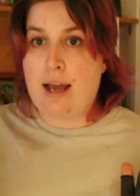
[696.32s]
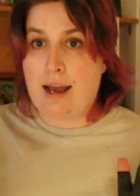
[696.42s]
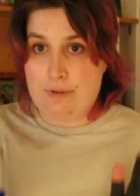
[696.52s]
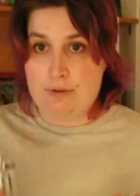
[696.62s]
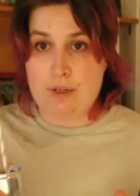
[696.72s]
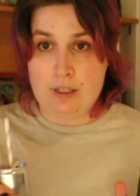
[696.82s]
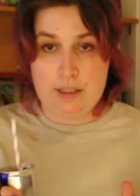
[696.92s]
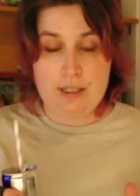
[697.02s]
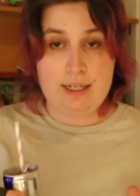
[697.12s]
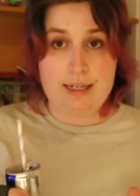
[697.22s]
Have your
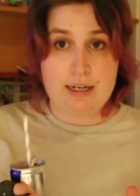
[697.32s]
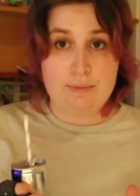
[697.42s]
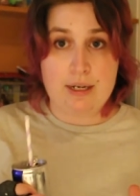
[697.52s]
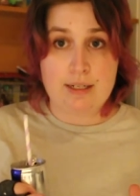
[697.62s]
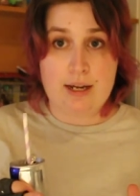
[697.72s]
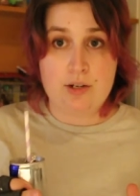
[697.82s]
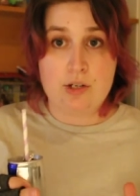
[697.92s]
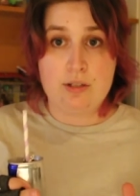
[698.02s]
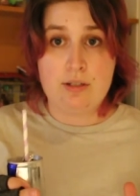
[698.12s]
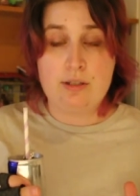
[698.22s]
realistic
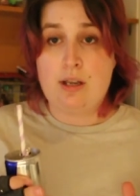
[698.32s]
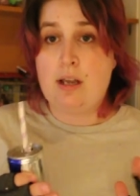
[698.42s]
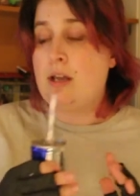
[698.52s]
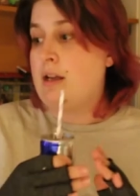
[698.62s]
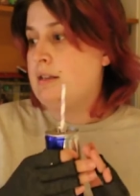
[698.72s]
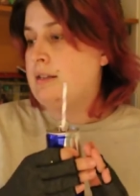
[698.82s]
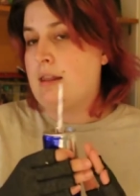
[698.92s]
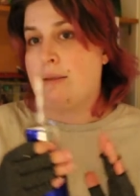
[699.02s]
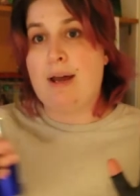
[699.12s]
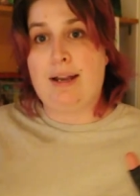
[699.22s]
expectations,
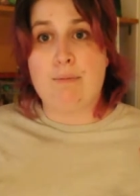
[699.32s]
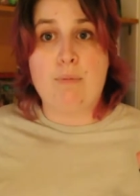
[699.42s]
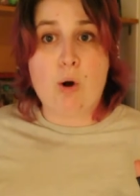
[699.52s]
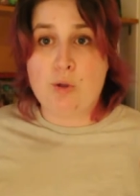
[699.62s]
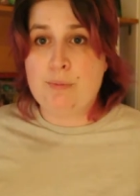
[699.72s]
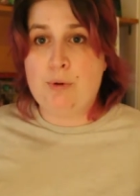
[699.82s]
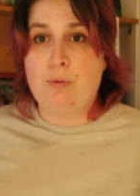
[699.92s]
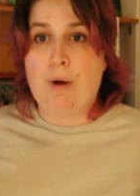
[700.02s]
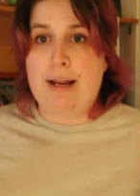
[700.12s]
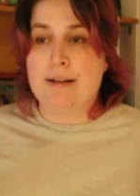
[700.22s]
set them out in multiple
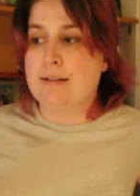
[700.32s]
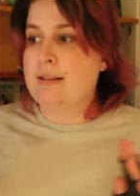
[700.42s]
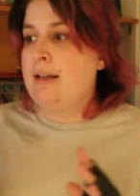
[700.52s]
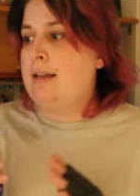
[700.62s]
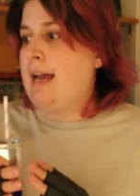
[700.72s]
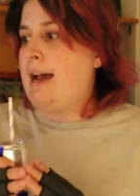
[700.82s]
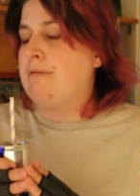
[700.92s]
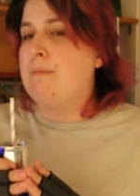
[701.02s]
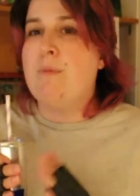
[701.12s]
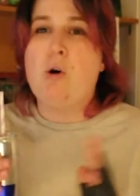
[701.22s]
ways,
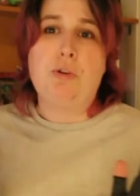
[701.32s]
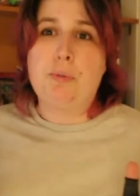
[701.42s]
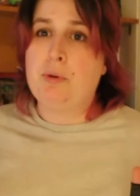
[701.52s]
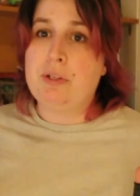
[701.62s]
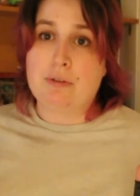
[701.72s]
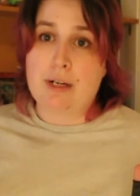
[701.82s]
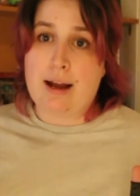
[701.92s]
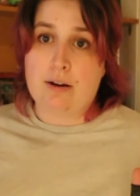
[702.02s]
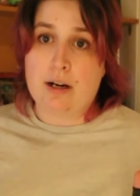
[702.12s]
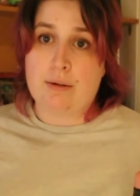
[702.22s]
have multiple different
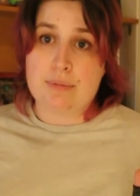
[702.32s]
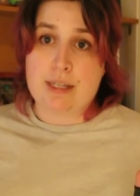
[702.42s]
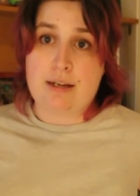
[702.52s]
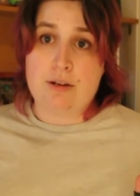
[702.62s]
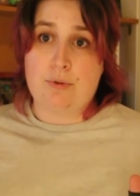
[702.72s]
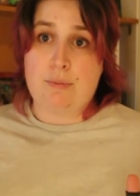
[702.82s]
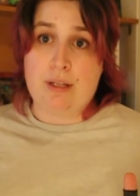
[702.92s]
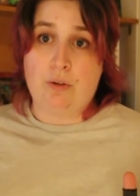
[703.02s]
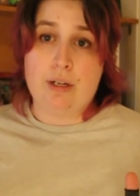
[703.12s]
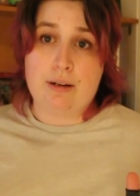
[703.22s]
outcomes that you would
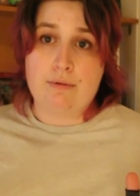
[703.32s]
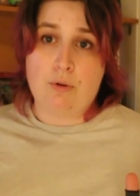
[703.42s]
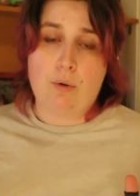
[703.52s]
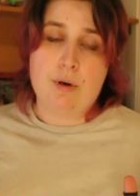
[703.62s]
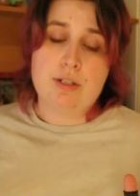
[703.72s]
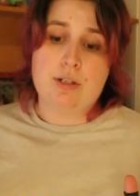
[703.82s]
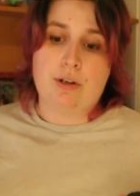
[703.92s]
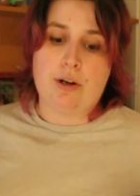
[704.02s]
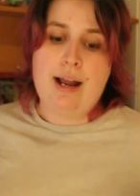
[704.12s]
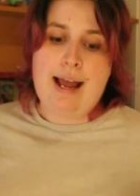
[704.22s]
be looking forward
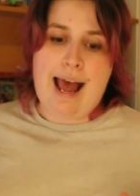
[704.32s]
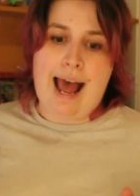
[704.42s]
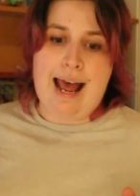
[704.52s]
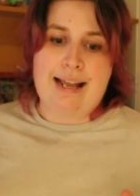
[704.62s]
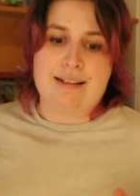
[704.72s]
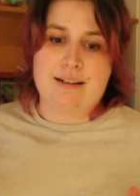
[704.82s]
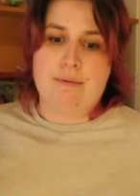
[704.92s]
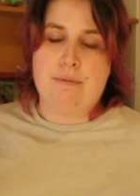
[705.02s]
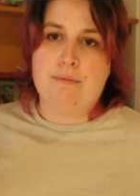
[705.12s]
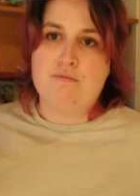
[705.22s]
to, and
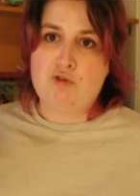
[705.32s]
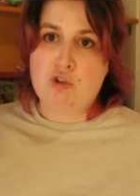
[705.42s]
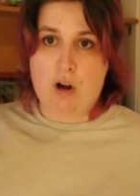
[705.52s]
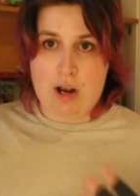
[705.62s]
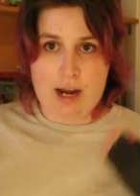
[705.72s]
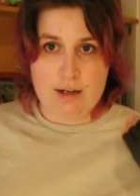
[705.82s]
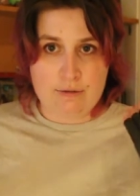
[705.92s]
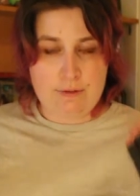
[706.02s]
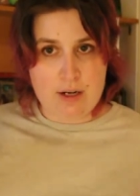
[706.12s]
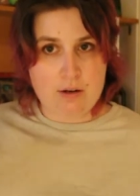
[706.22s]
try
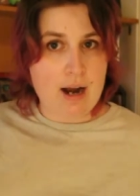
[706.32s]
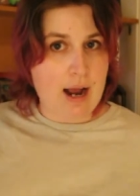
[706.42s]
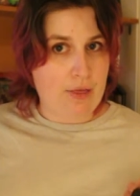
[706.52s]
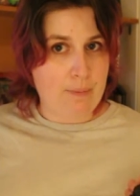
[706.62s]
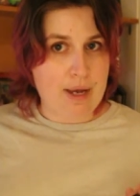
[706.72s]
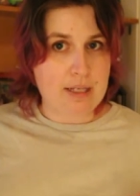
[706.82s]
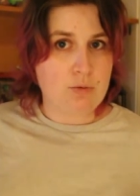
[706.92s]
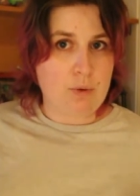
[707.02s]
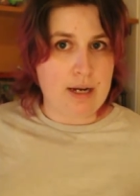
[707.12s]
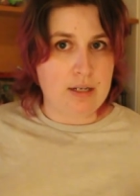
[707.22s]
and figure out the
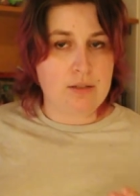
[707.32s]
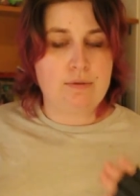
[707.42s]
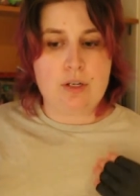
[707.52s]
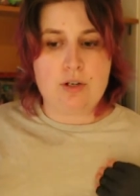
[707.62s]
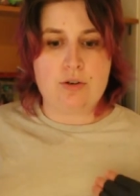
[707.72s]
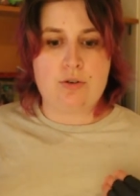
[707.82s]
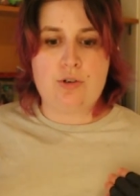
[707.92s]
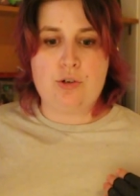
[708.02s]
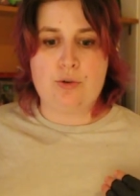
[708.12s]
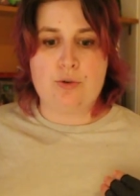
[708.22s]
best ways for you
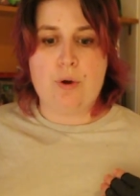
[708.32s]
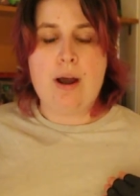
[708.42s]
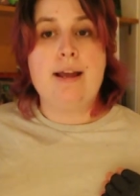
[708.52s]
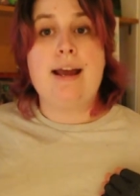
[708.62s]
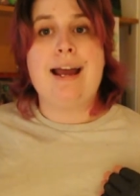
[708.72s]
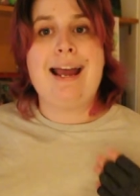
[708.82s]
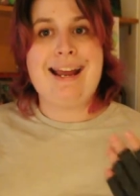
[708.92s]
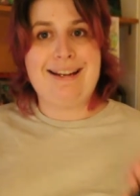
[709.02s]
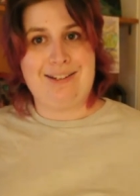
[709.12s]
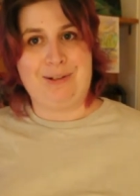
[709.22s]
to
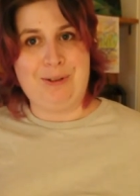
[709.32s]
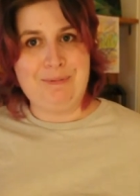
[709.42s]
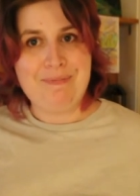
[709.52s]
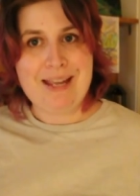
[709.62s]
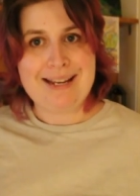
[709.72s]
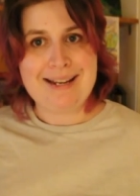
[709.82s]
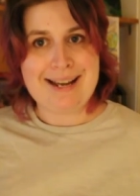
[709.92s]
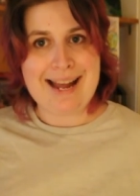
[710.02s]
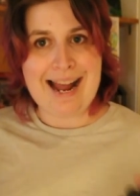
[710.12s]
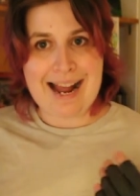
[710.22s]
handle
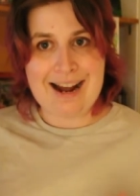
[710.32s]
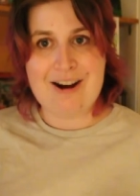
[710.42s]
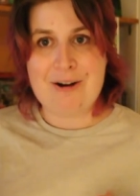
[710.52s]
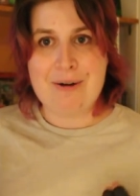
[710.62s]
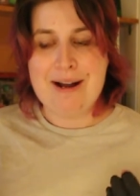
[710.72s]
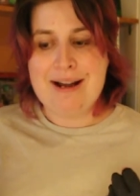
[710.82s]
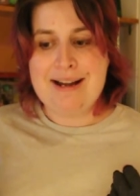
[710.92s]
how